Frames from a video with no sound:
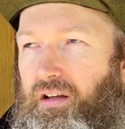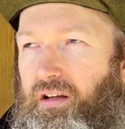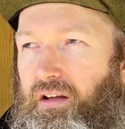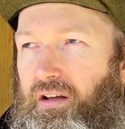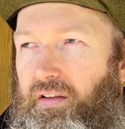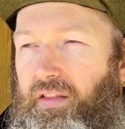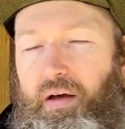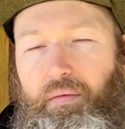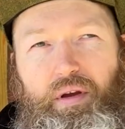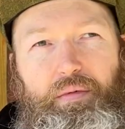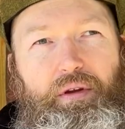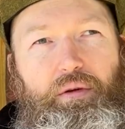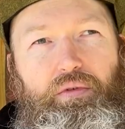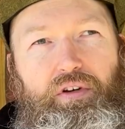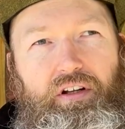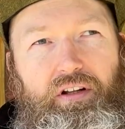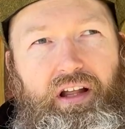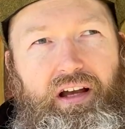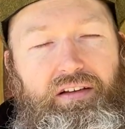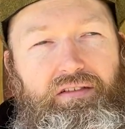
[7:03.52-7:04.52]
And that made me
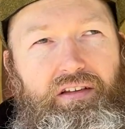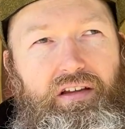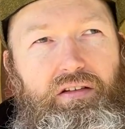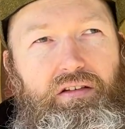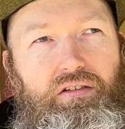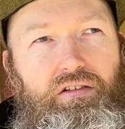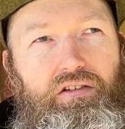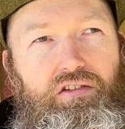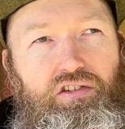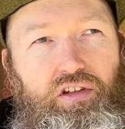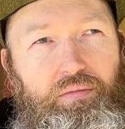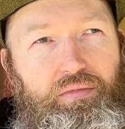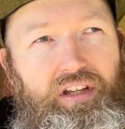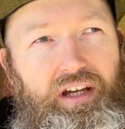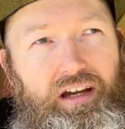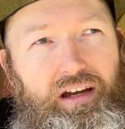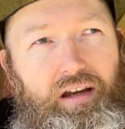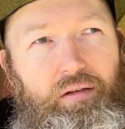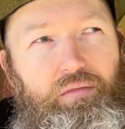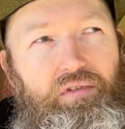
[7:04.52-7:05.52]
realize that
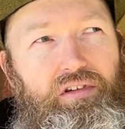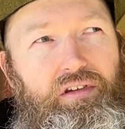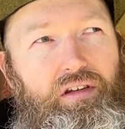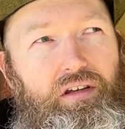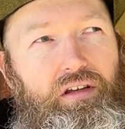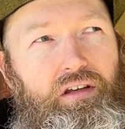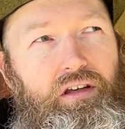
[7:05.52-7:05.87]
sometimes